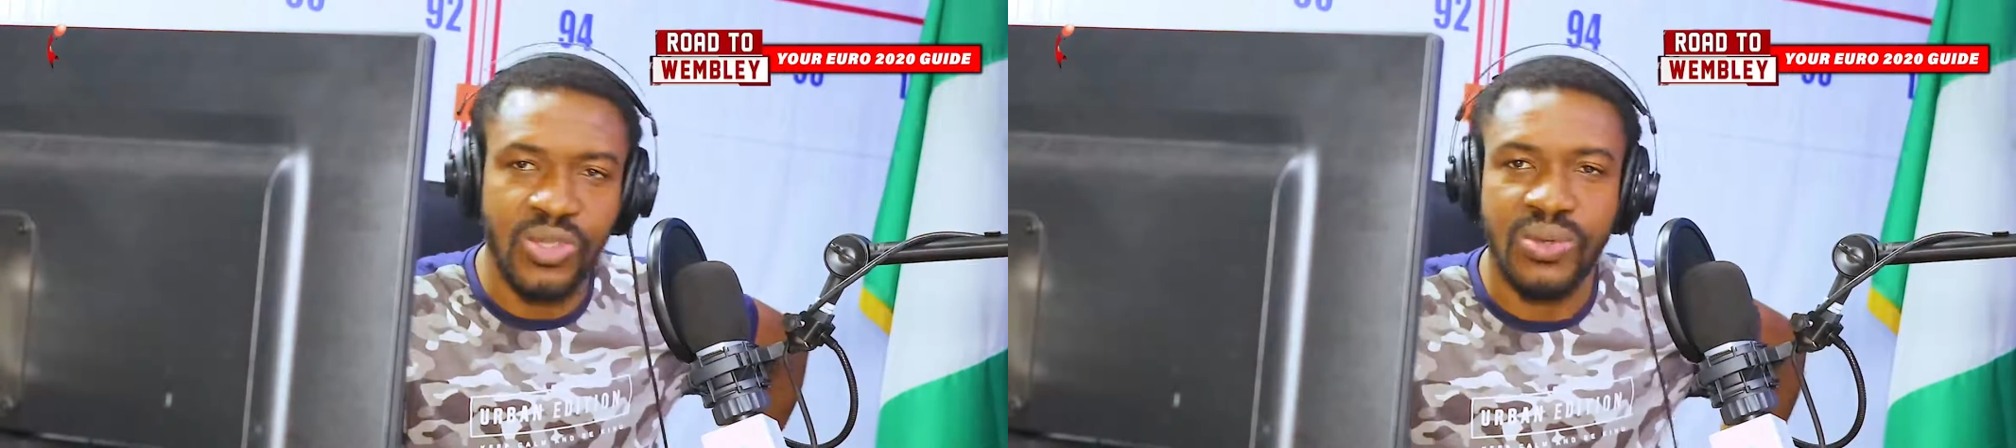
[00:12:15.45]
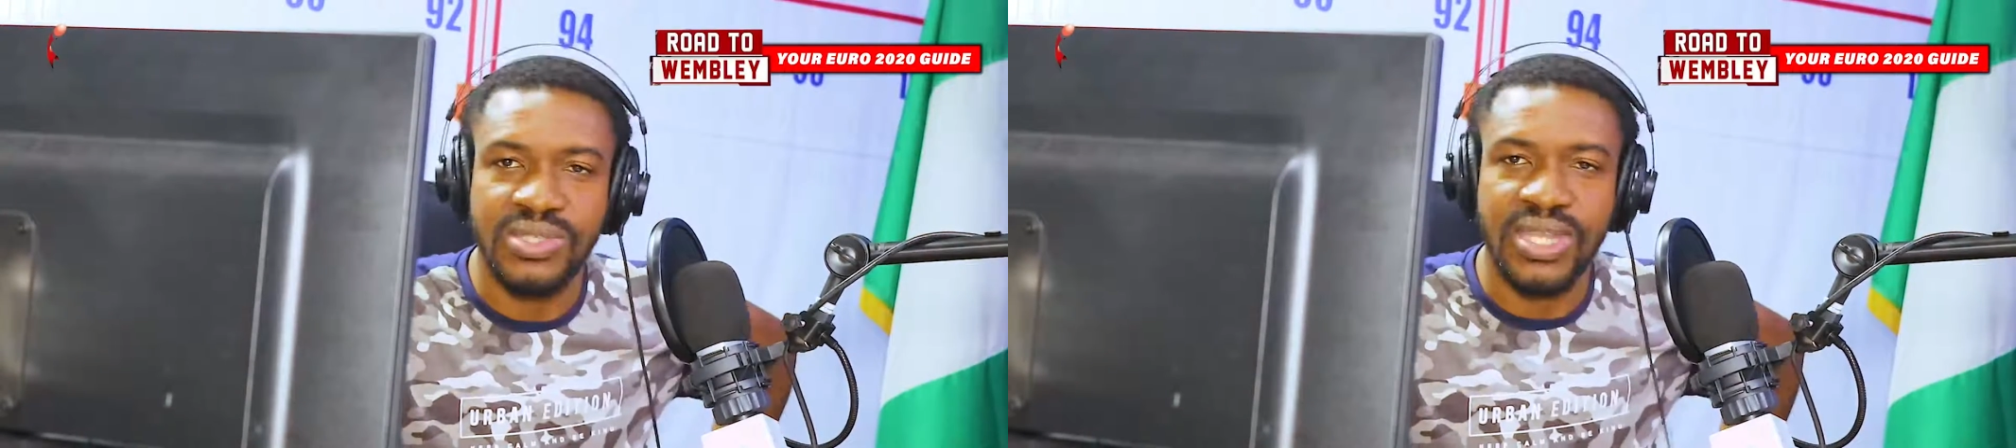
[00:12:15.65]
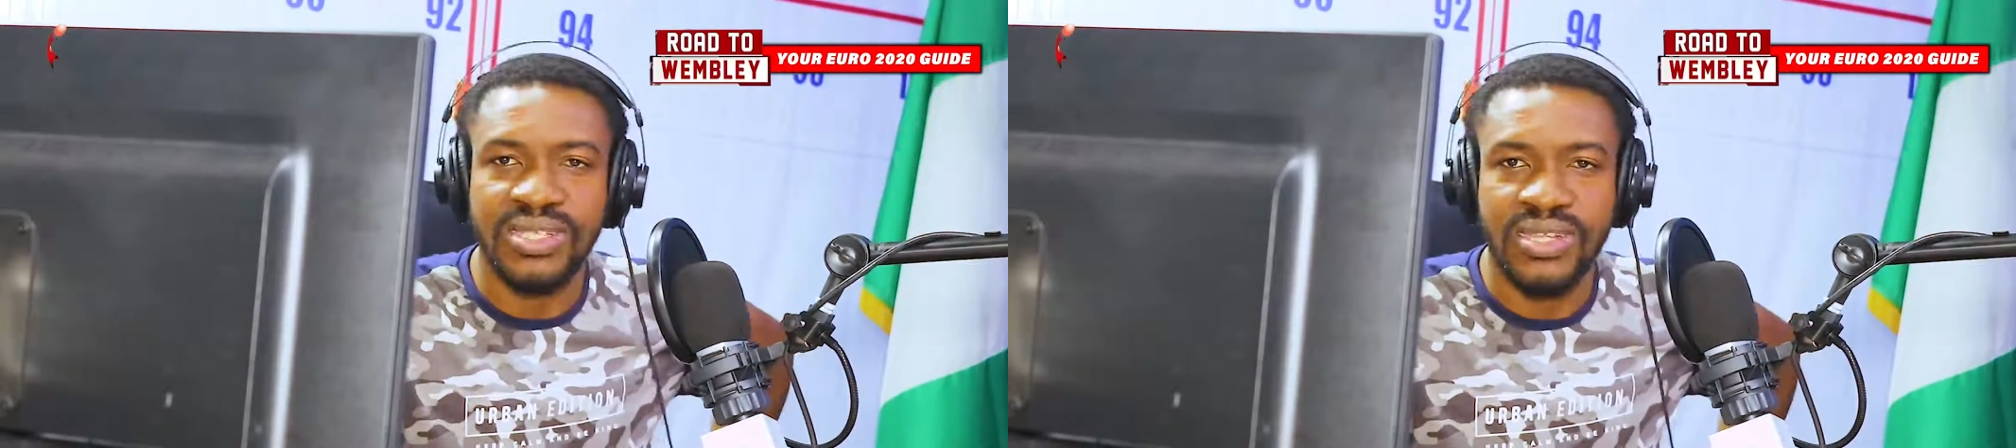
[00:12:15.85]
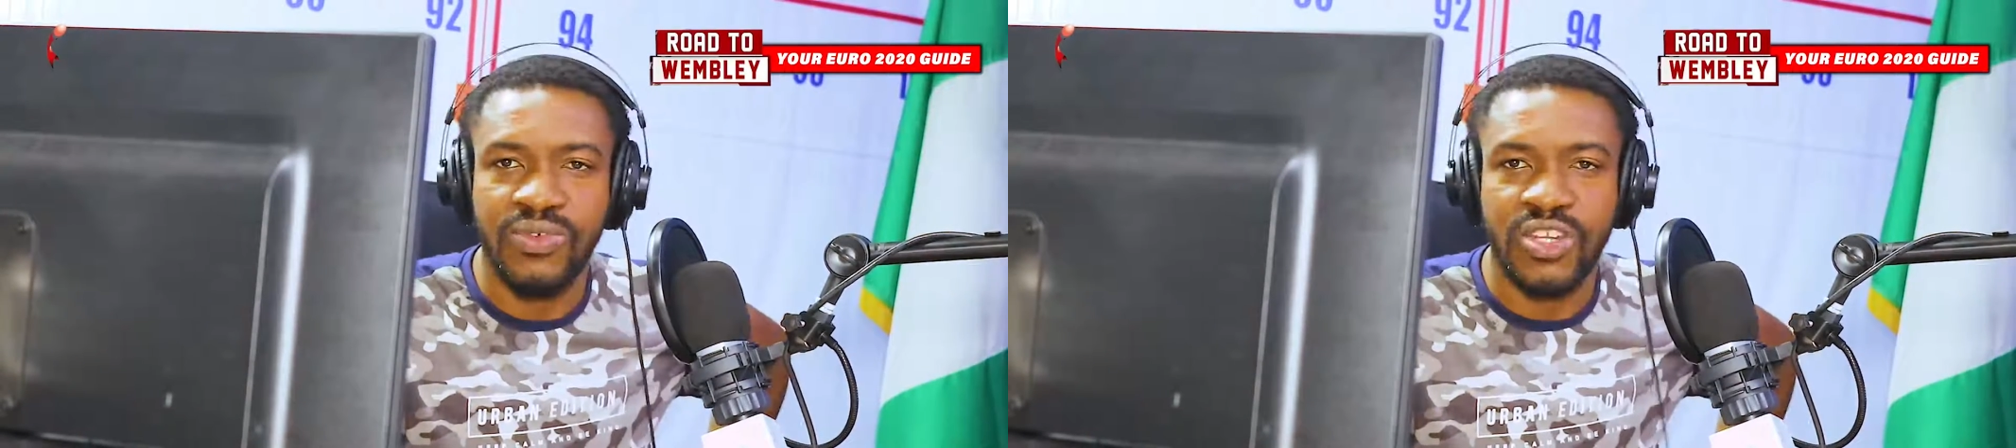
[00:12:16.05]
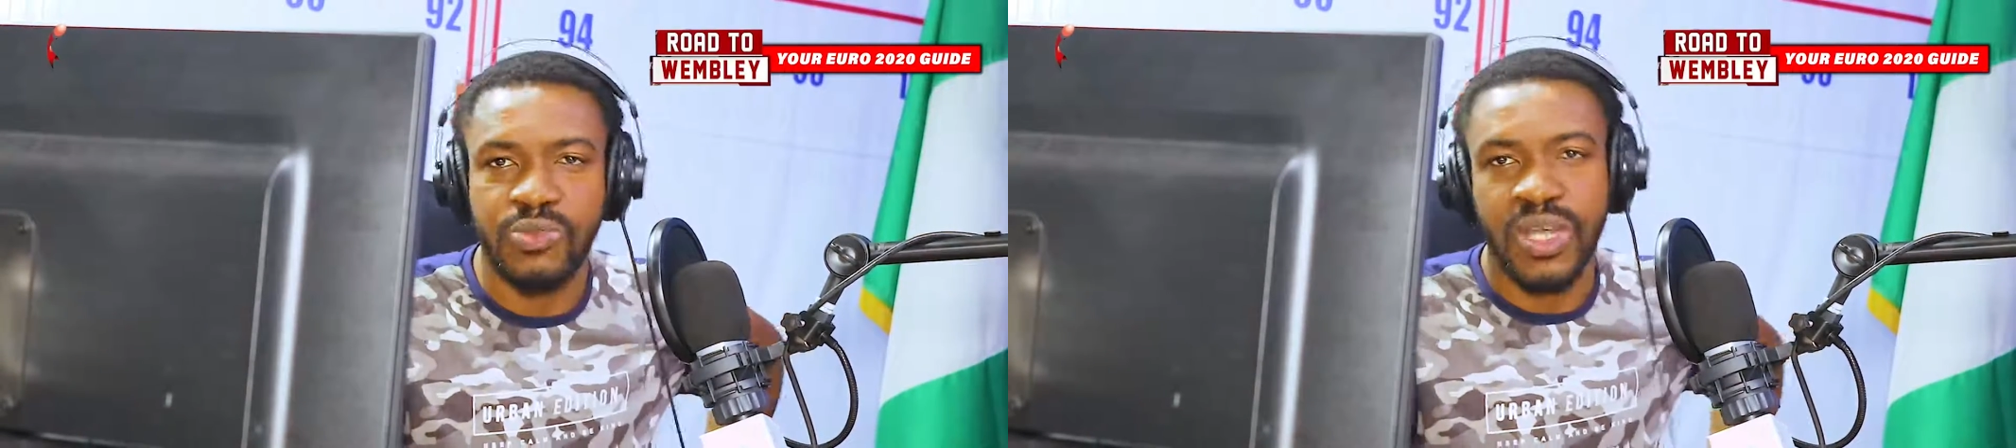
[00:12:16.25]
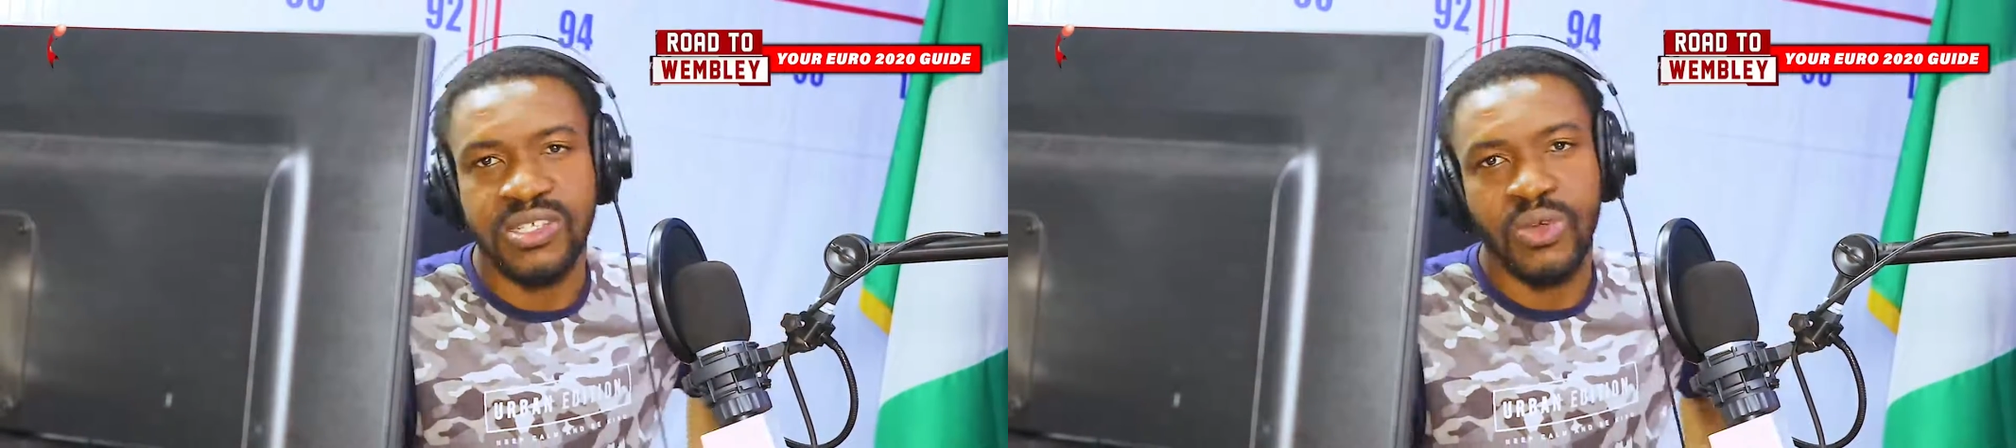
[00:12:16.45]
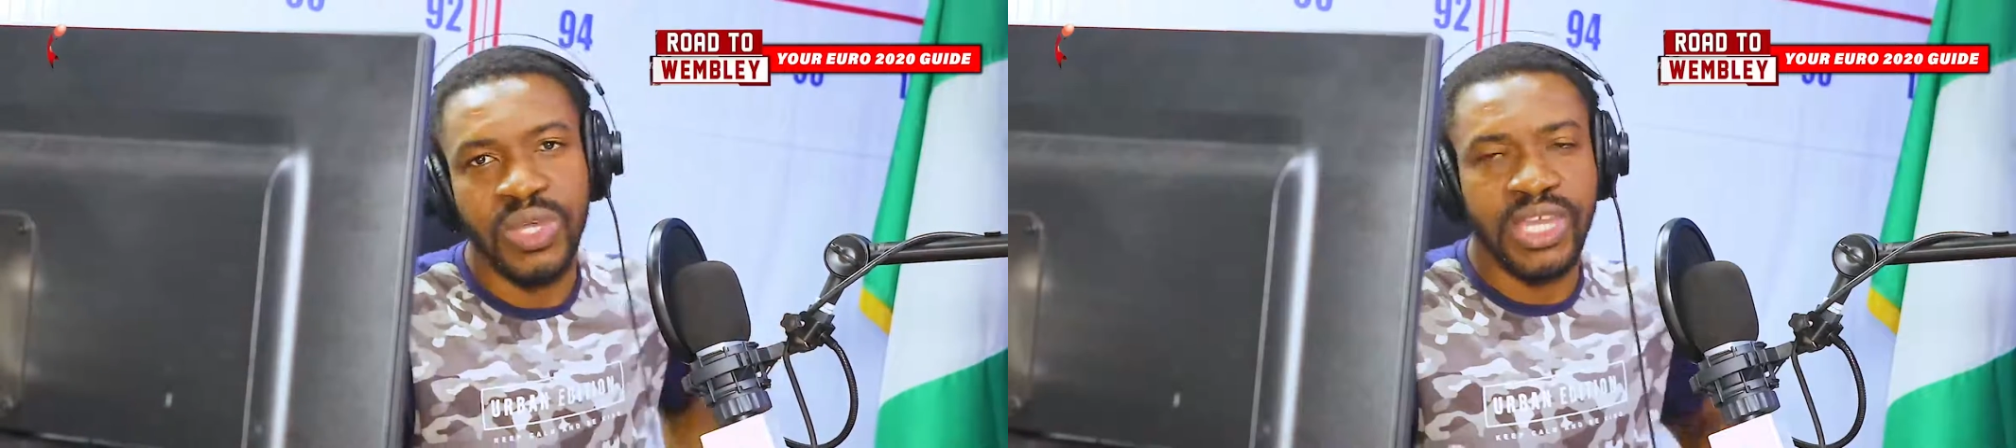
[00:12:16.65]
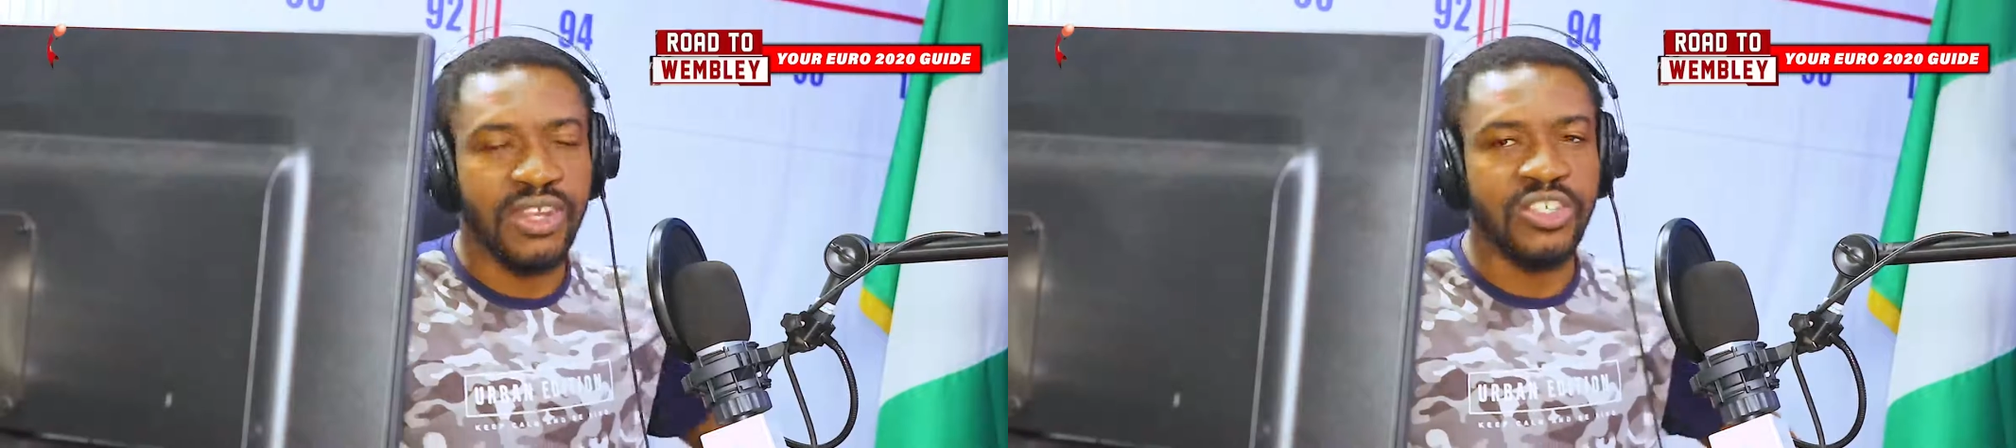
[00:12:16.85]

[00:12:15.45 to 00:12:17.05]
on Saturday for the special weekend